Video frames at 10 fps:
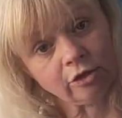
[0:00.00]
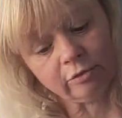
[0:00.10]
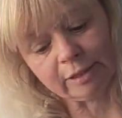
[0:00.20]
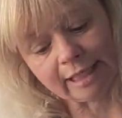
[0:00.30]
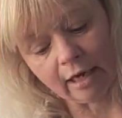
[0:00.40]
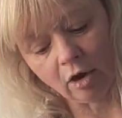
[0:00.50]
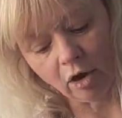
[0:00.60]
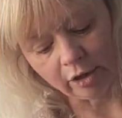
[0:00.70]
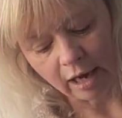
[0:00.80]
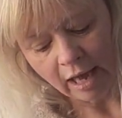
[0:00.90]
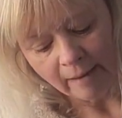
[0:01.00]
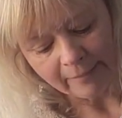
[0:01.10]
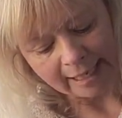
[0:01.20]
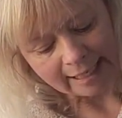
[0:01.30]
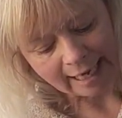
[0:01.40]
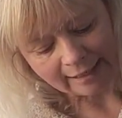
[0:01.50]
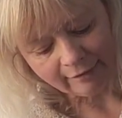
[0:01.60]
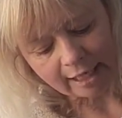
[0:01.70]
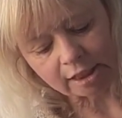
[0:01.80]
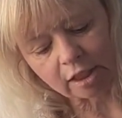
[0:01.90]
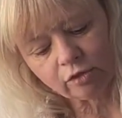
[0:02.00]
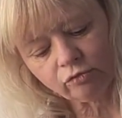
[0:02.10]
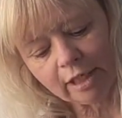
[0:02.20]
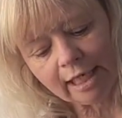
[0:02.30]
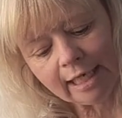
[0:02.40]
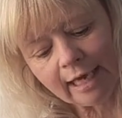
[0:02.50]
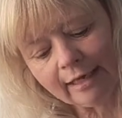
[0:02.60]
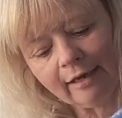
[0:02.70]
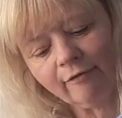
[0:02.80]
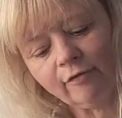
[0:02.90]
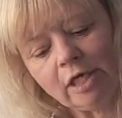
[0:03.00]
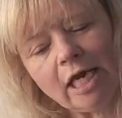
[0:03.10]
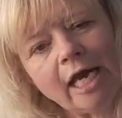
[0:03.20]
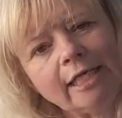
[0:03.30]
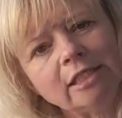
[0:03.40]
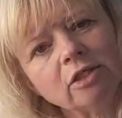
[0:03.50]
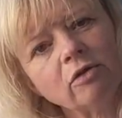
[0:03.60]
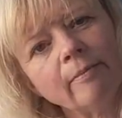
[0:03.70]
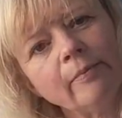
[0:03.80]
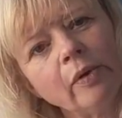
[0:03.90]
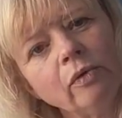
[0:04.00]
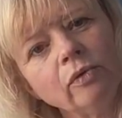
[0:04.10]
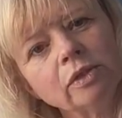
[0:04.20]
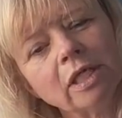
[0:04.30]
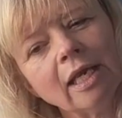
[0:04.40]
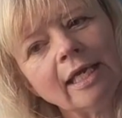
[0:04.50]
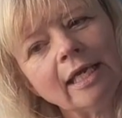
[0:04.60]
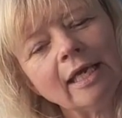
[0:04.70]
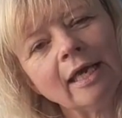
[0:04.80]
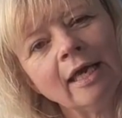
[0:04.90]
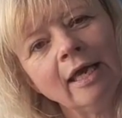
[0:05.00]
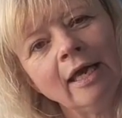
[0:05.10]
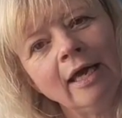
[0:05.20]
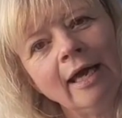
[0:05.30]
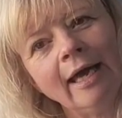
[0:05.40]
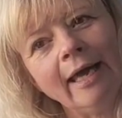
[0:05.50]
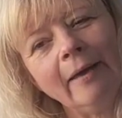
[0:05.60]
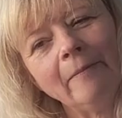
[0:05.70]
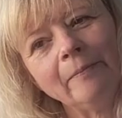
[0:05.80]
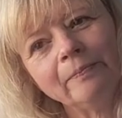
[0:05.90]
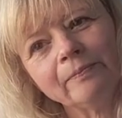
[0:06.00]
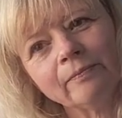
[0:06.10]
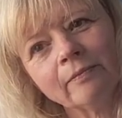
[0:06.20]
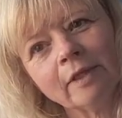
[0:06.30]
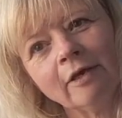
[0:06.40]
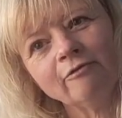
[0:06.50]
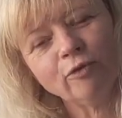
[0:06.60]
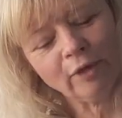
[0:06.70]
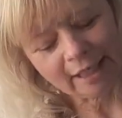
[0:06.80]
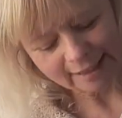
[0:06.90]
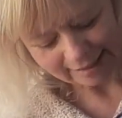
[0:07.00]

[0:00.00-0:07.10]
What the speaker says: 100% cotton, but it kind of gets those really kind of nice crumples, like falling